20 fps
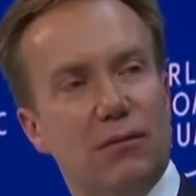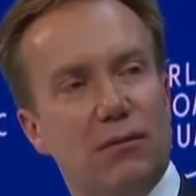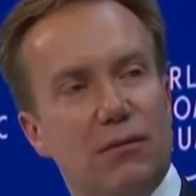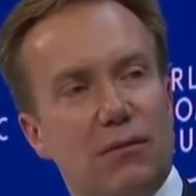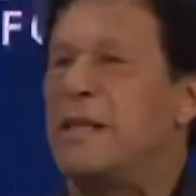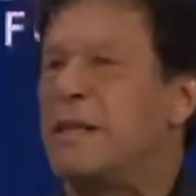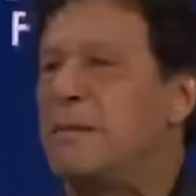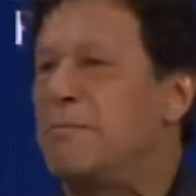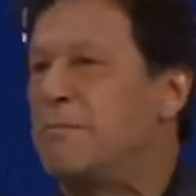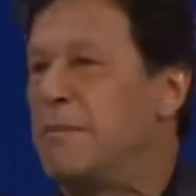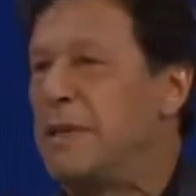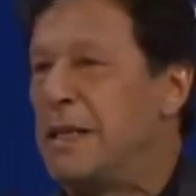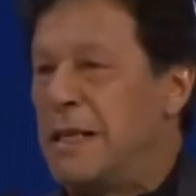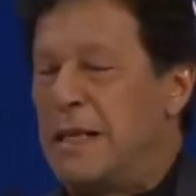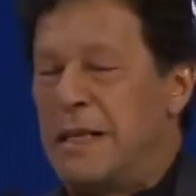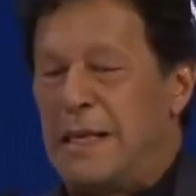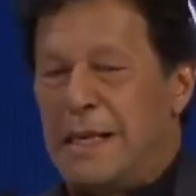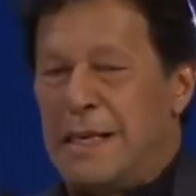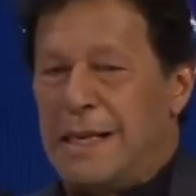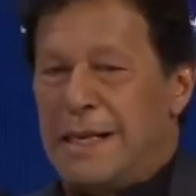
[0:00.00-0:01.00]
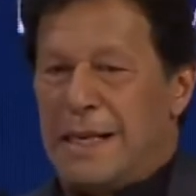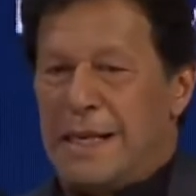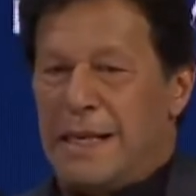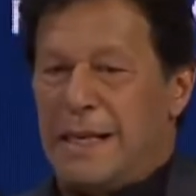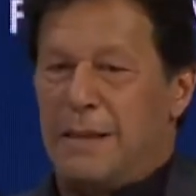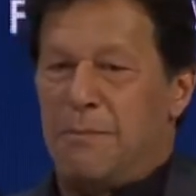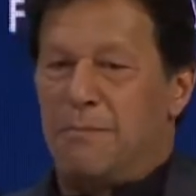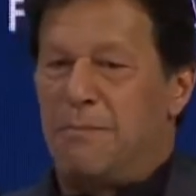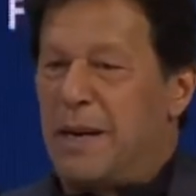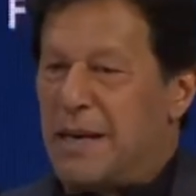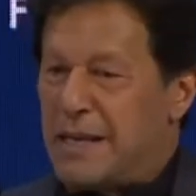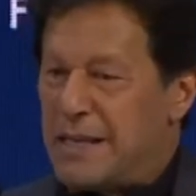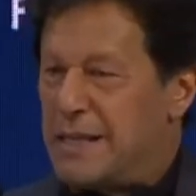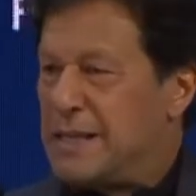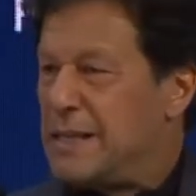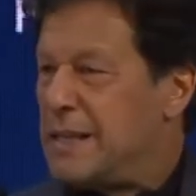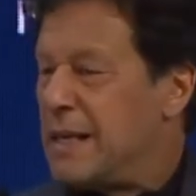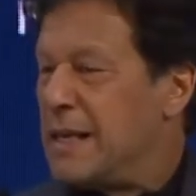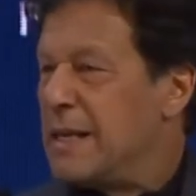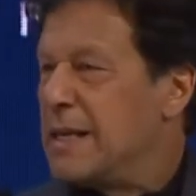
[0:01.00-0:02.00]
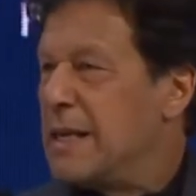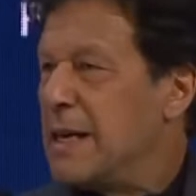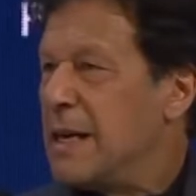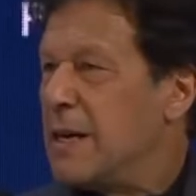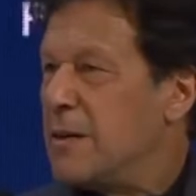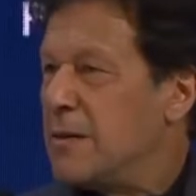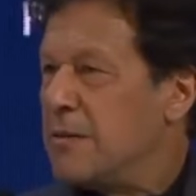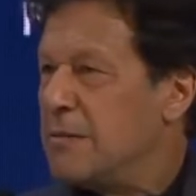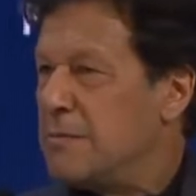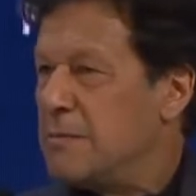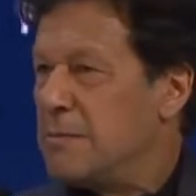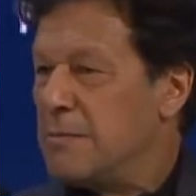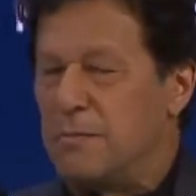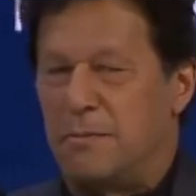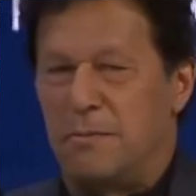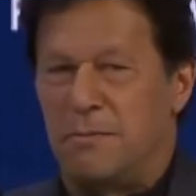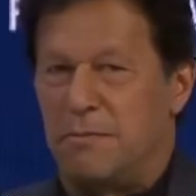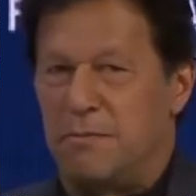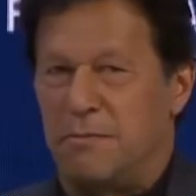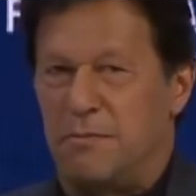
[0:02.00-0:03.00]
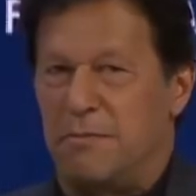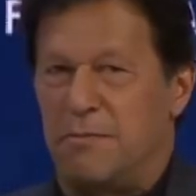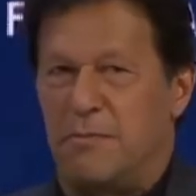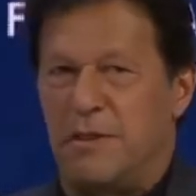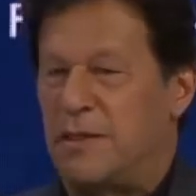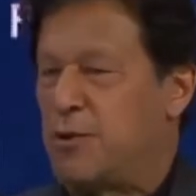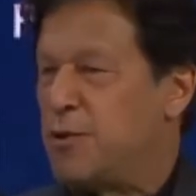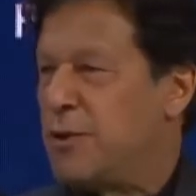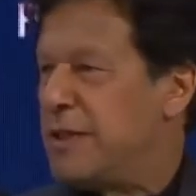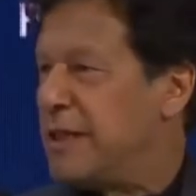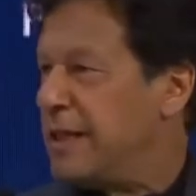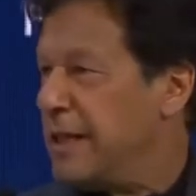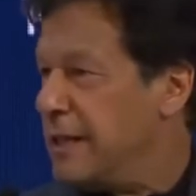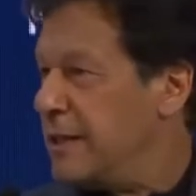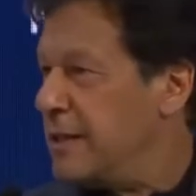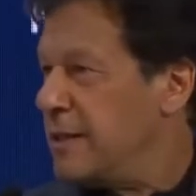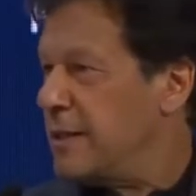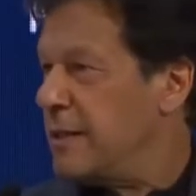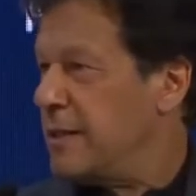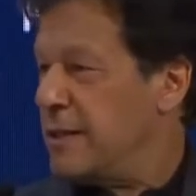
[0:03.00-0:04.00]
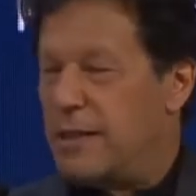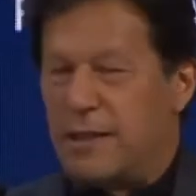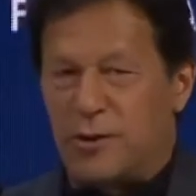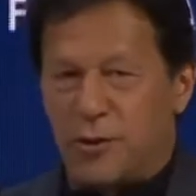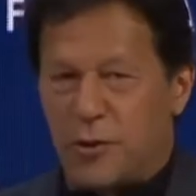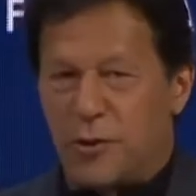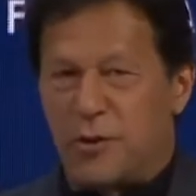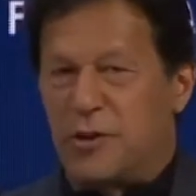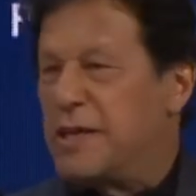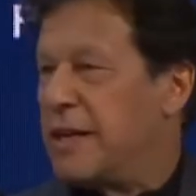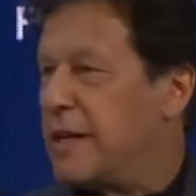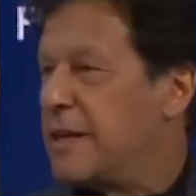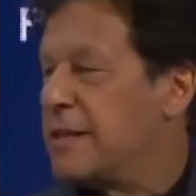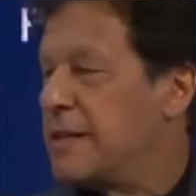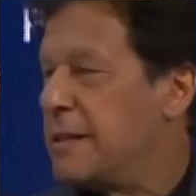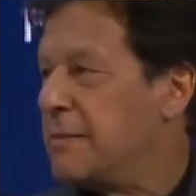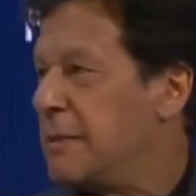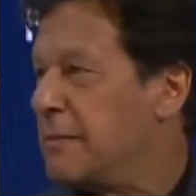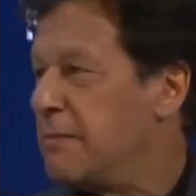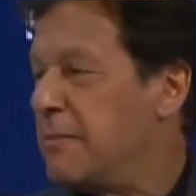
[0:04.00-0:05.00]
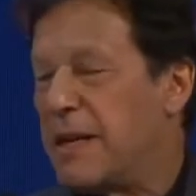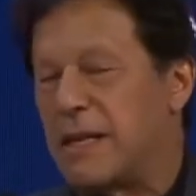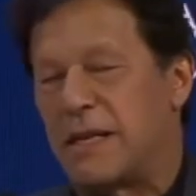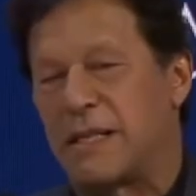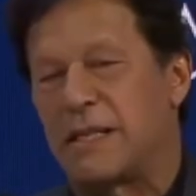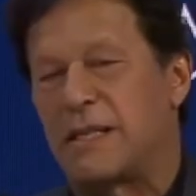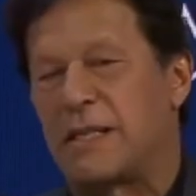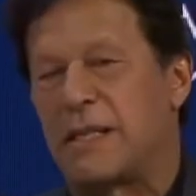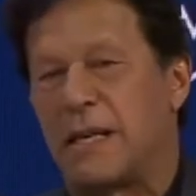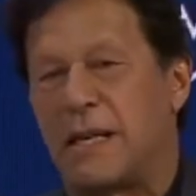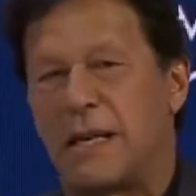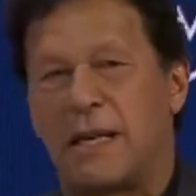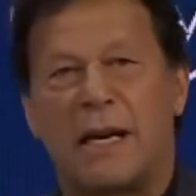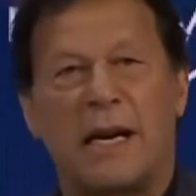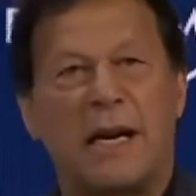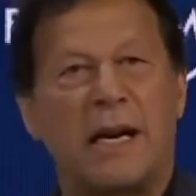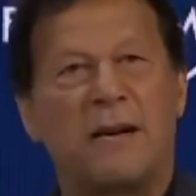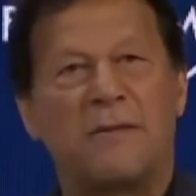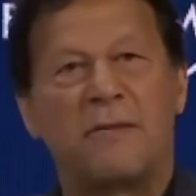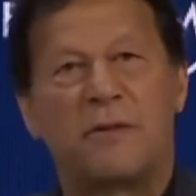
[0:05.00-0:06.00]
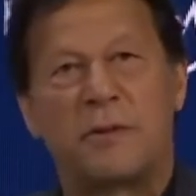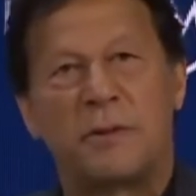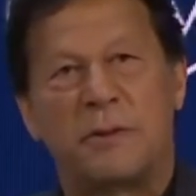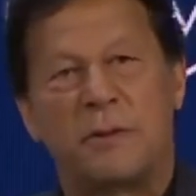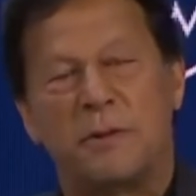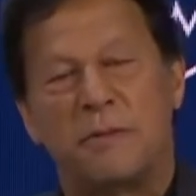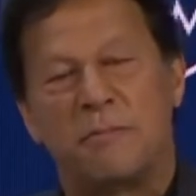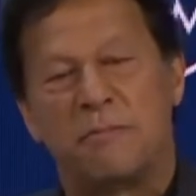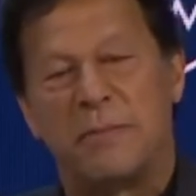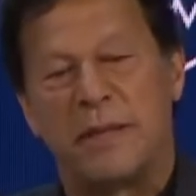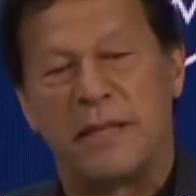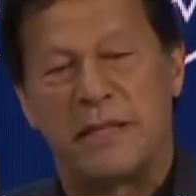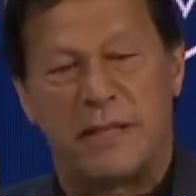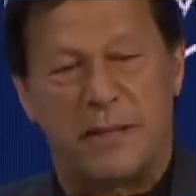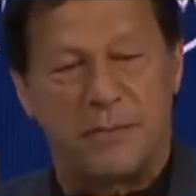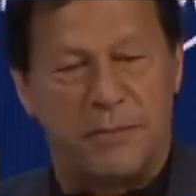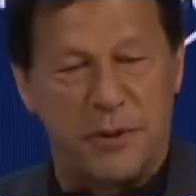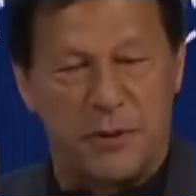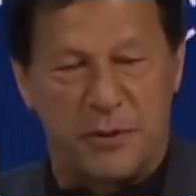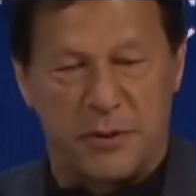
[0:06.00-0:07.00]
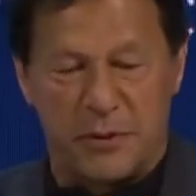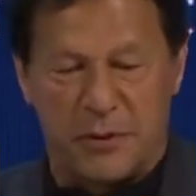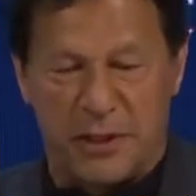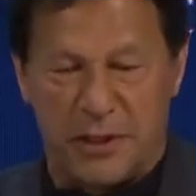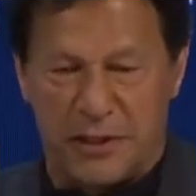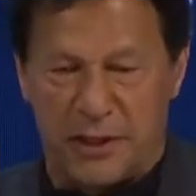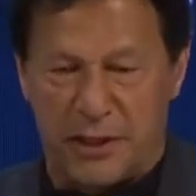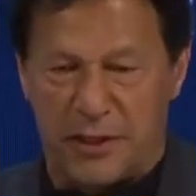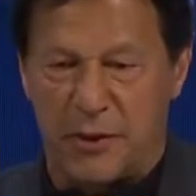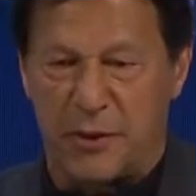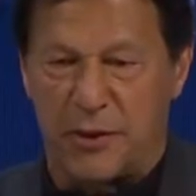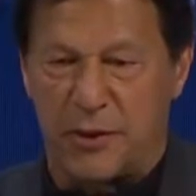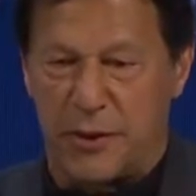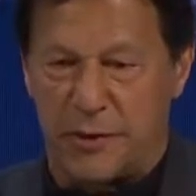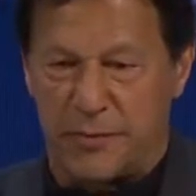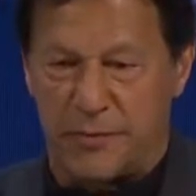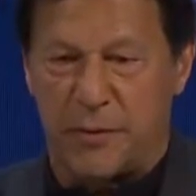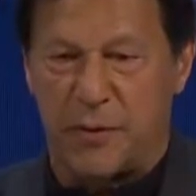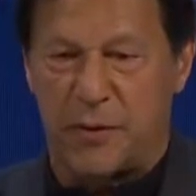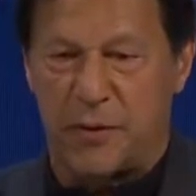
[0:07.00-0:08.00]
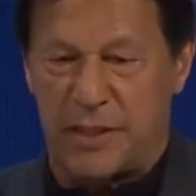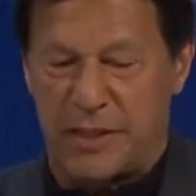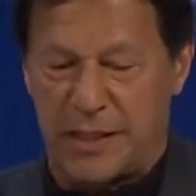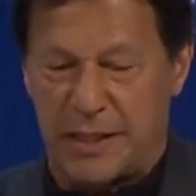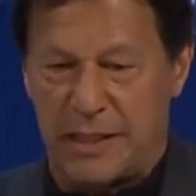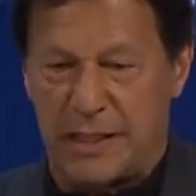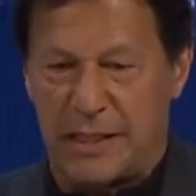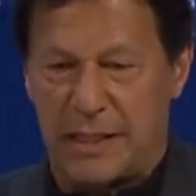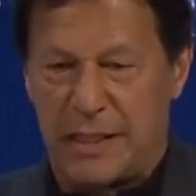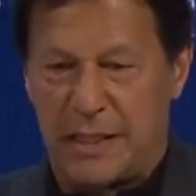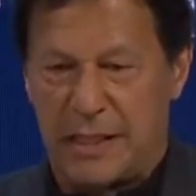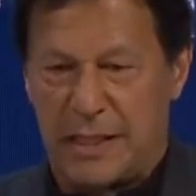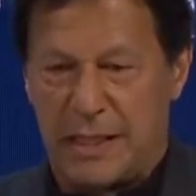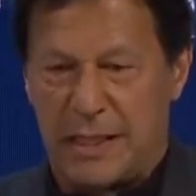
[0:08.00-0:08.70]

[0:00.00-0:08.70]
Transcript: You see, in Pakistan now, virtually there's no terrorism in Pakistan, and I have to pay tribute to our security forces.